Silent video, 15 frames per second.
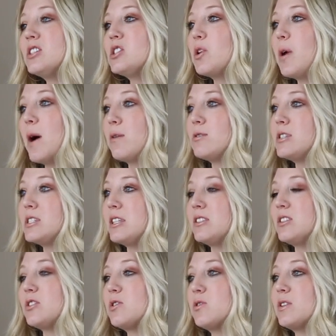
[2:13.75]
So I will
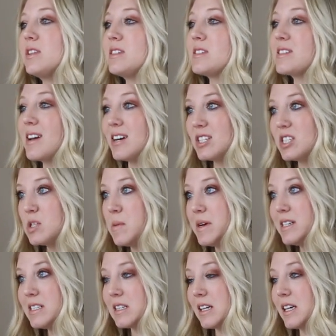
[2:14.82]
send you this
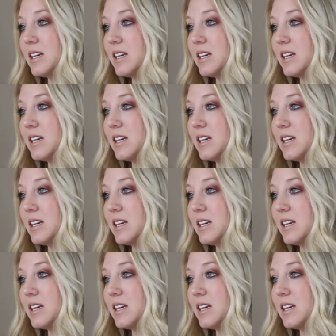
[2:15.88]
customized